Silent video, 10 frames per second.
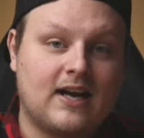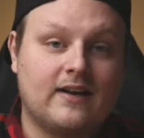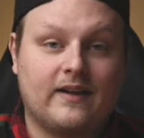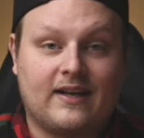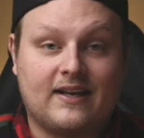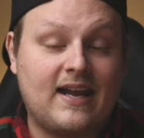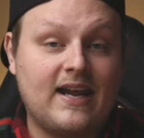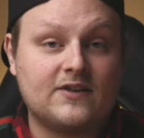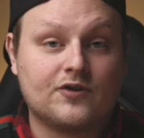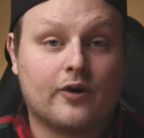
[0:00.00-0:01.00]
kind of like a
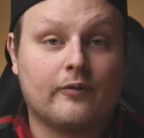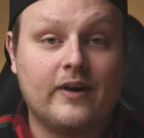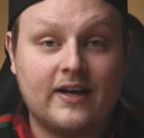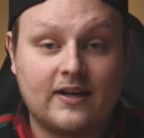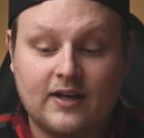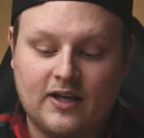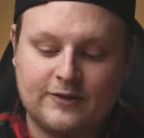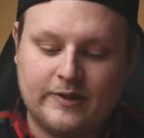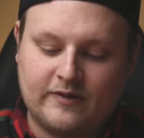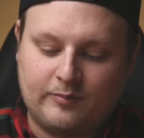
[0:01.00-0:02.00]
cage or a rig,
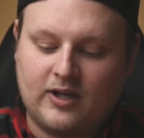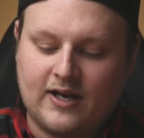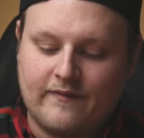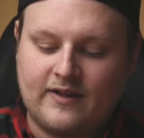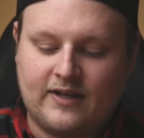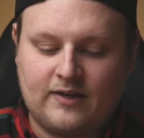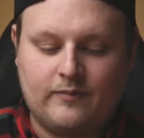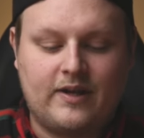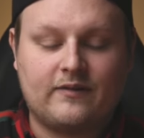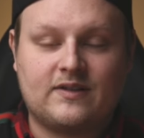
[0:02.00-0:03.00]
be able to plug everything in
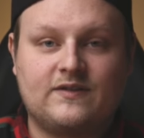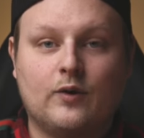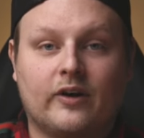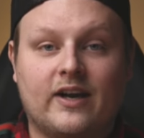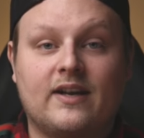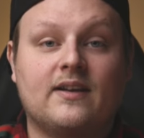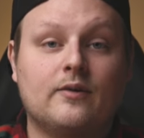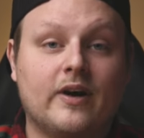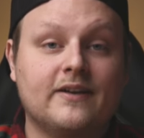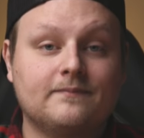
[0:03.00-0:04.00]
without this door getting in
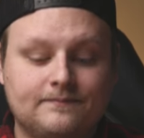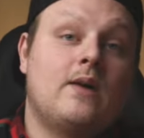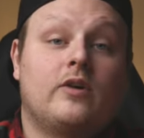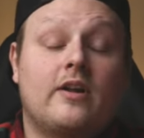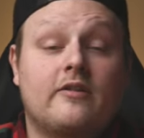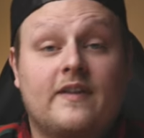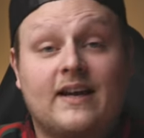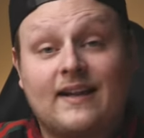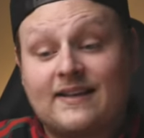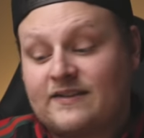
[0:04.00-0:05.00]
the way. And one other
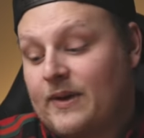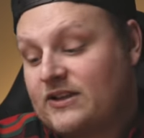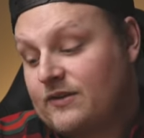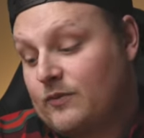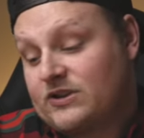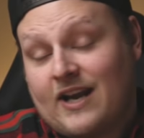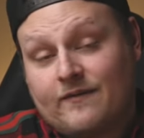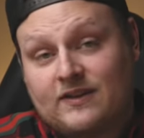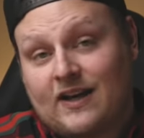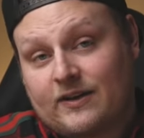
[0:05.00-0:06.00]
thing I'd like to mention, which I
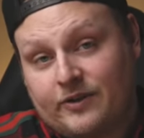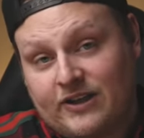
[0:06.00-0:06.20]
haven't talked